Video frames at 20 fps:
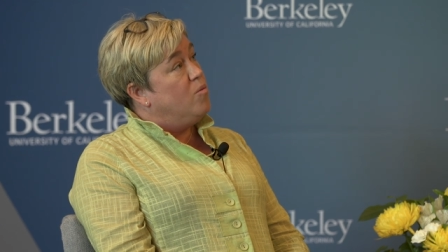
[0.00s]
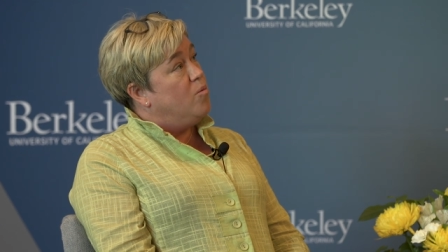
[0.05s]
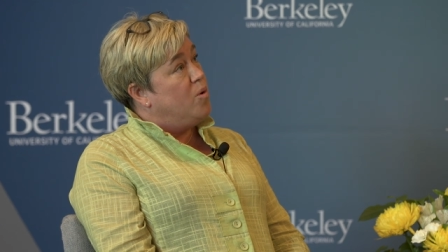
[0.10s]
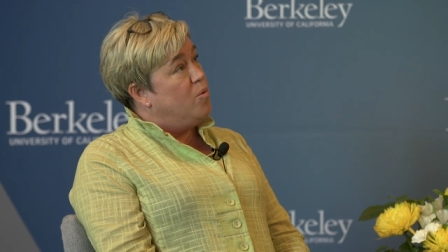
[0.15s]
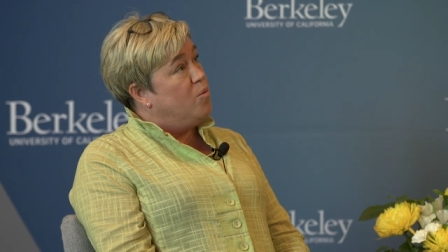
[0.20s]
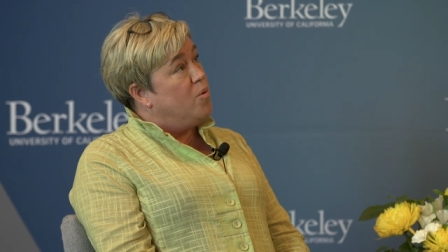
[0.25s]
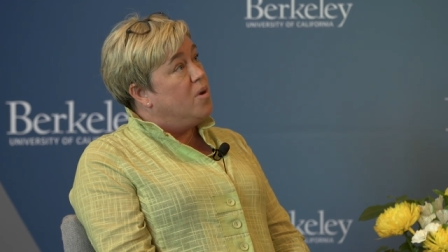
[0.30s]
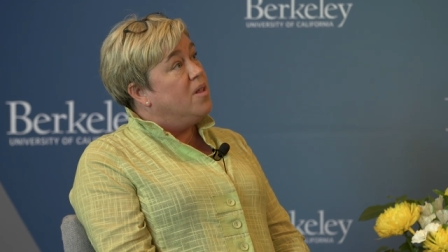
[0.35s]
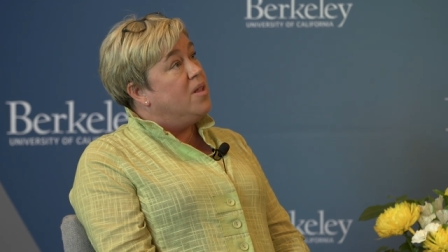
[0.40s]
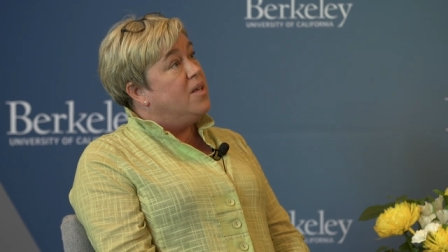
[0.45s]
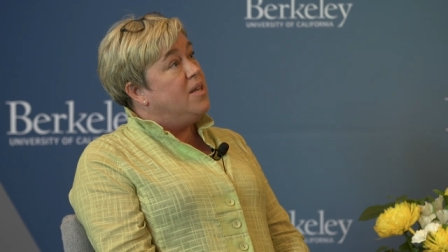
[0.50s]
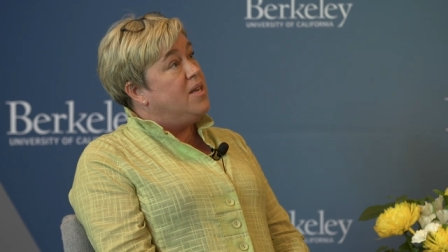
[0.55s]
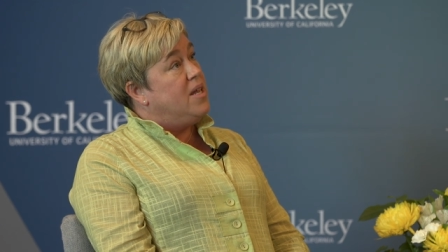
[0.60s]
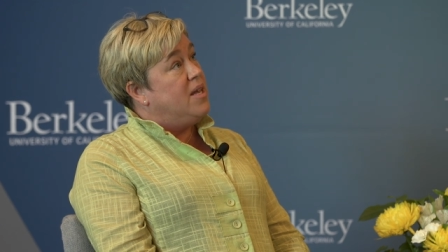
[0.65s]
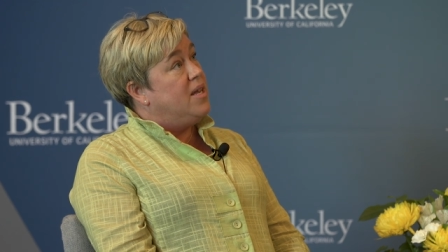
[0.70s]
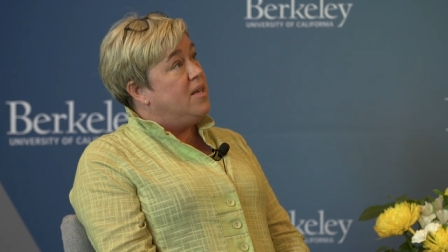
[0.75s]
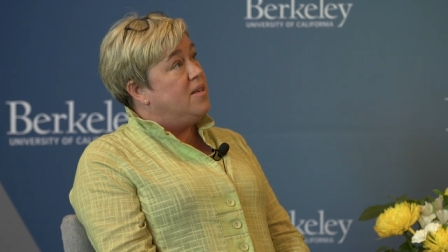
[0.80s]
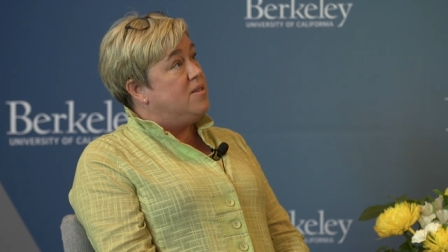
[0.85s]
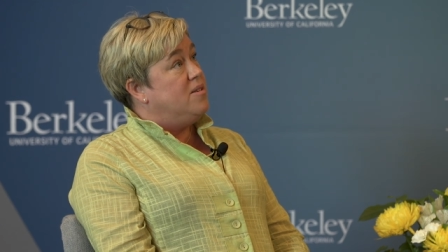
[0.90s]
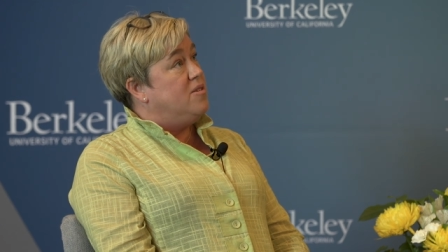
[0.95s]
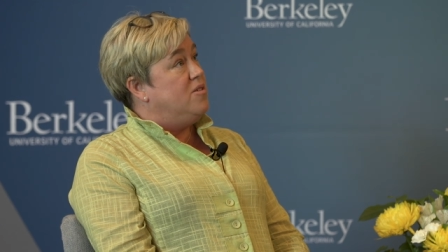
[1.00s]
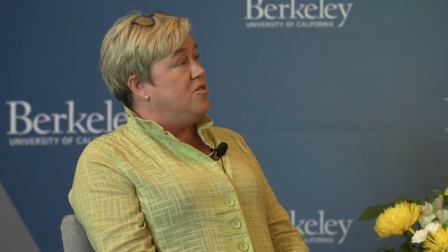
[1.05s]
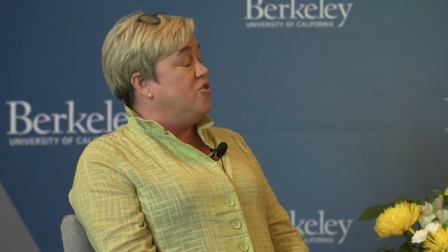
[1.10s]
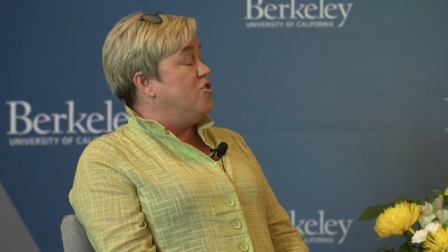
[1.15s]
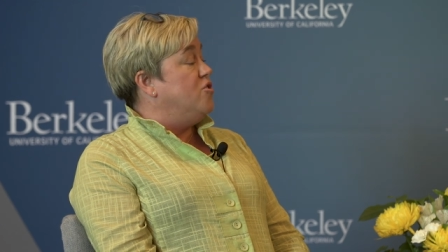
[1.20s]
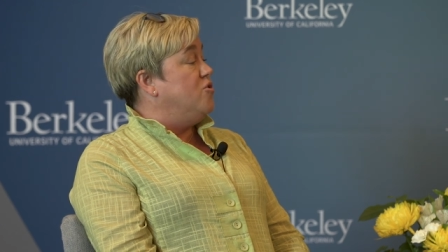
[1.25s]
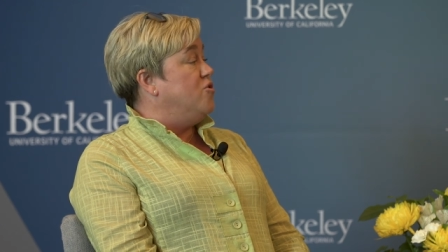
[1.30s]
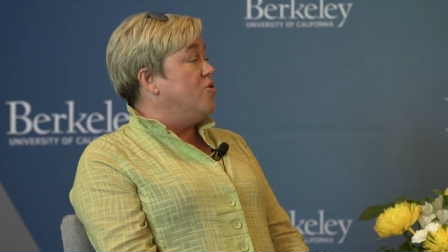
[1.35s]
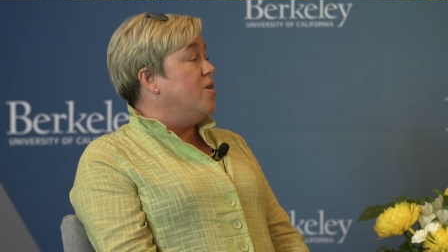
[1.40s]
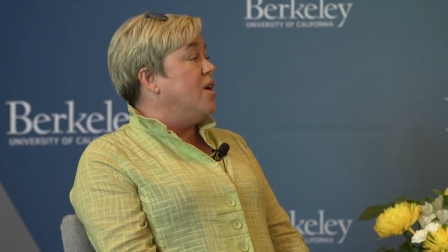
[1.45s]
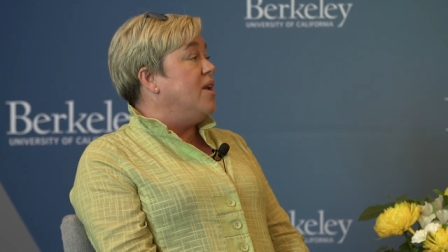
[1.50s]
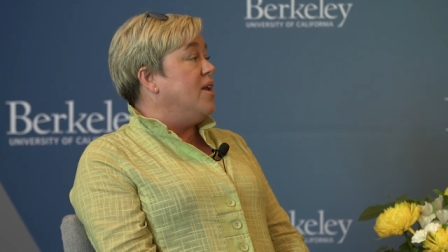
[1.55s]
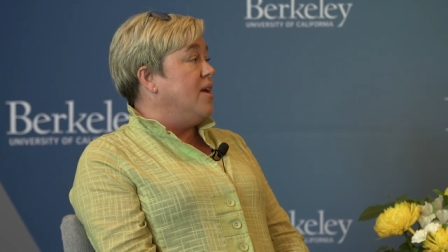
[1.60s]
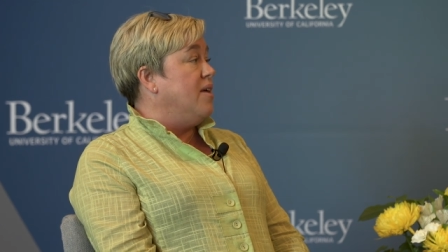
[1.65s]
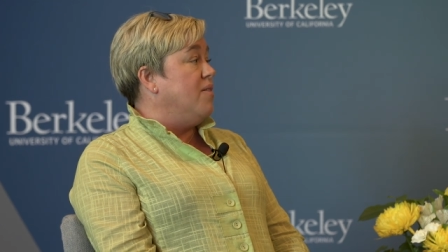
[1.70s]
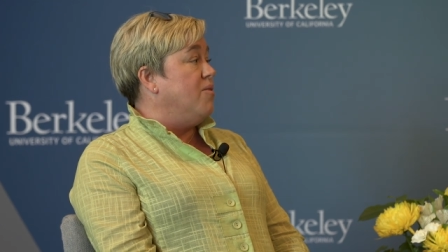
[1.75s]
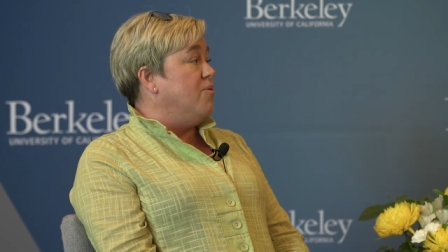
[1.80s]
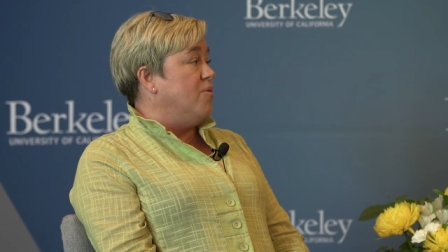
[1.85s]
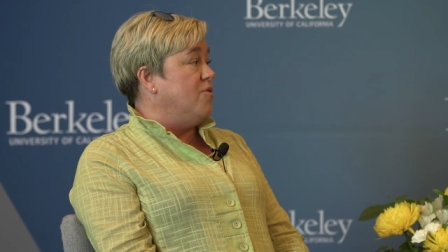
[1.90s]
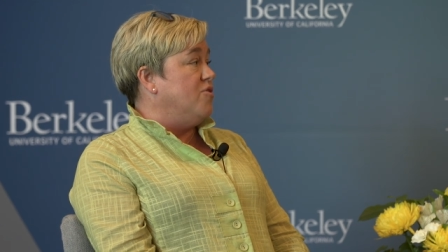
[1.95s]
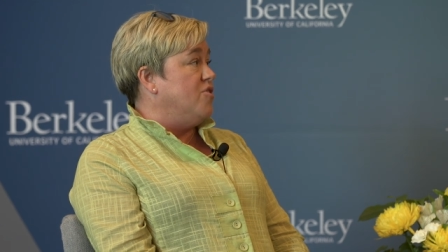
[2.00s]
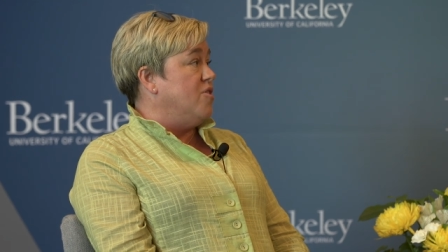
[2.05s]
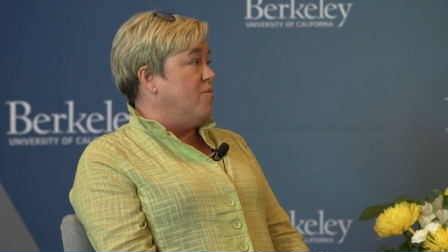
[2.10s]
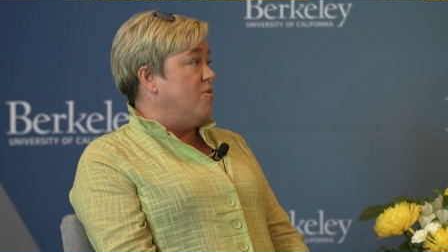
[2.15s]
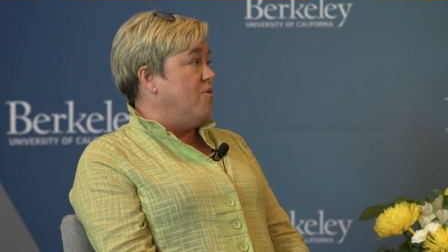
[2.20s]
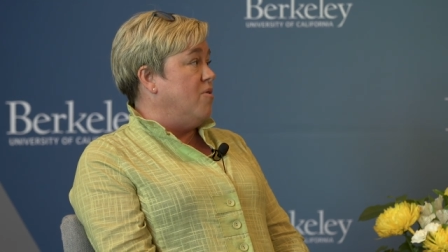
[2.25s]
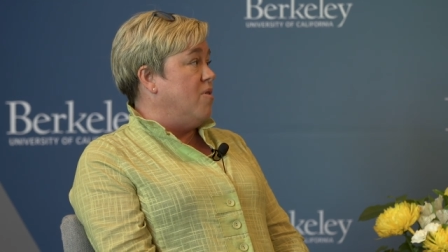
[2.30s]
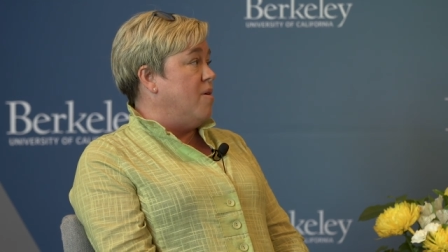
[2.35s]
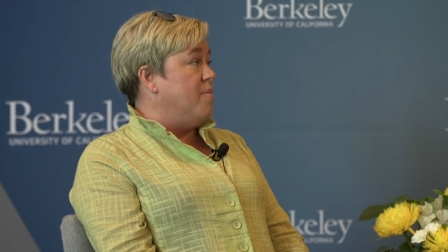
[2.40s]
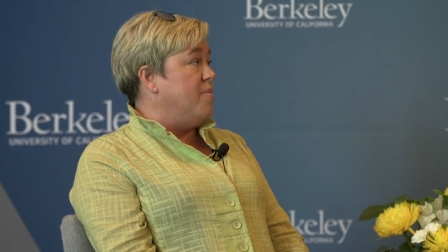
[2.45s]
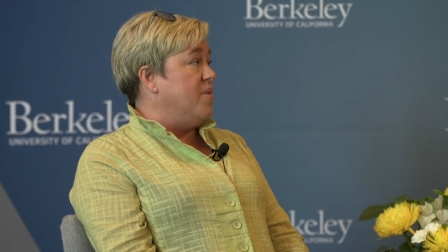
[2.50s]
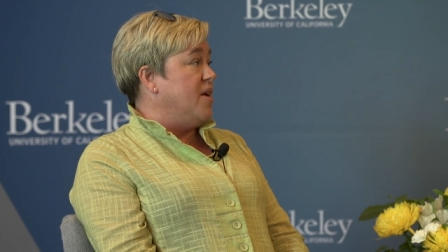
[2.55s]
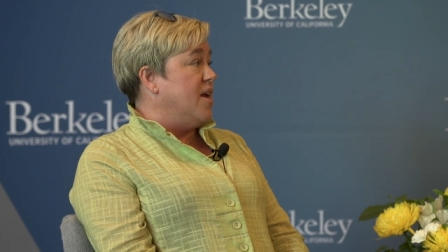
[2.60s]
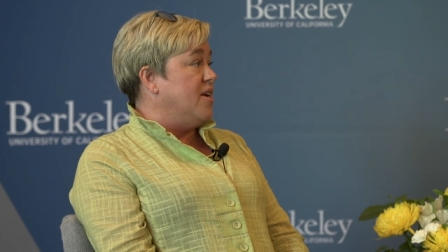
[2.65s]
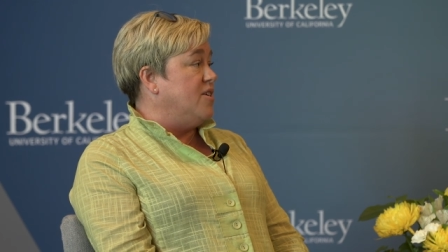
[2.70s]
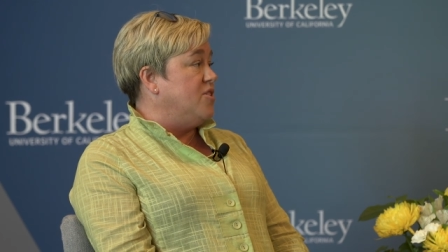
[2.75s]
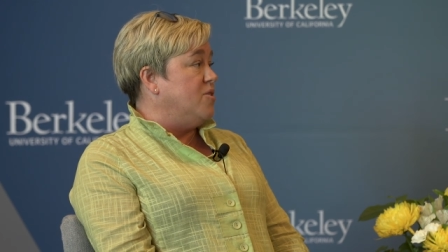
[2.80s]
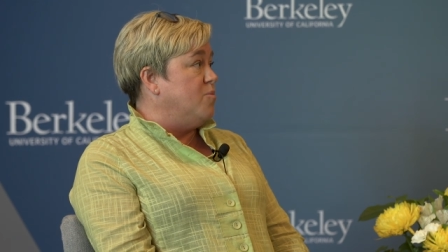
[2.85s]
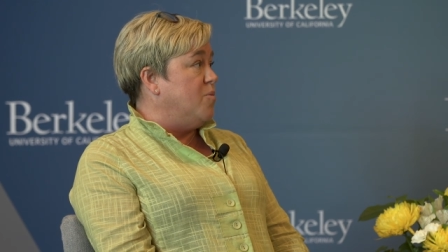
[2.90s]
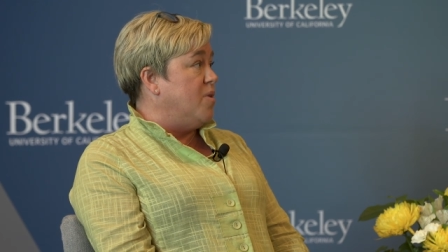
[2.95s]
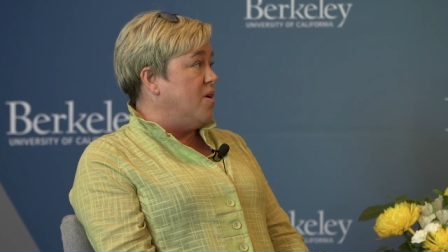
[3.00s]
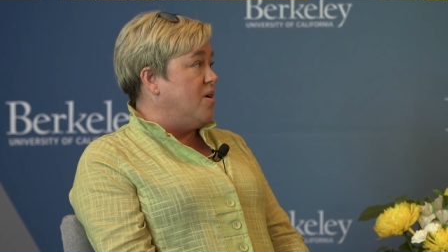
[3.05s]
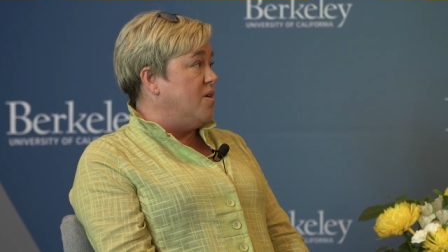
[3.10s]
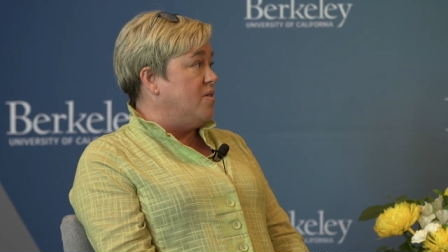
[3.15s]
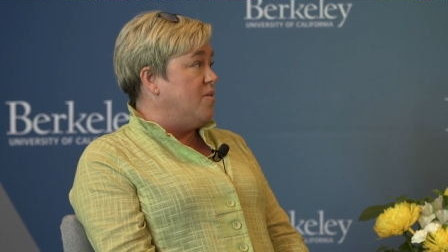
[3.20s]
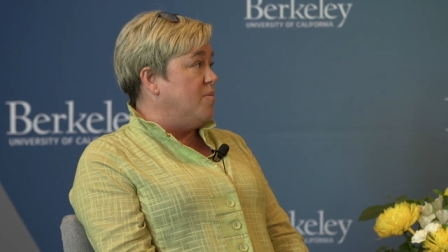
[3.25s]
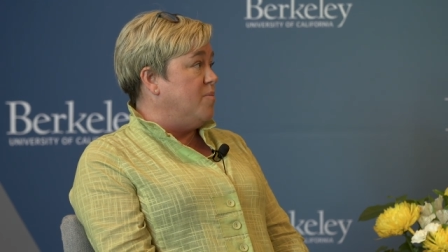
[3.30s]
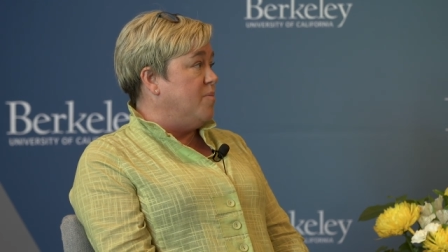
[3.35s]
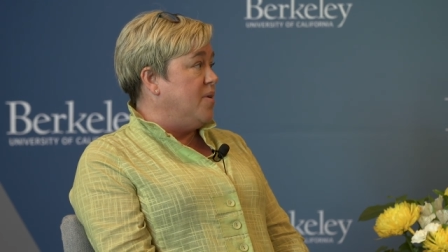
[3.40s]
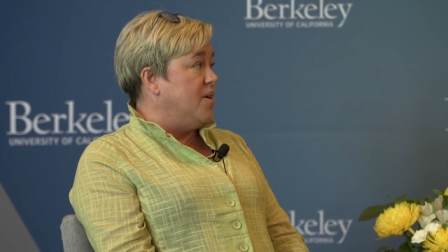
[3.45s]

we really need to try to get through a general obligation bond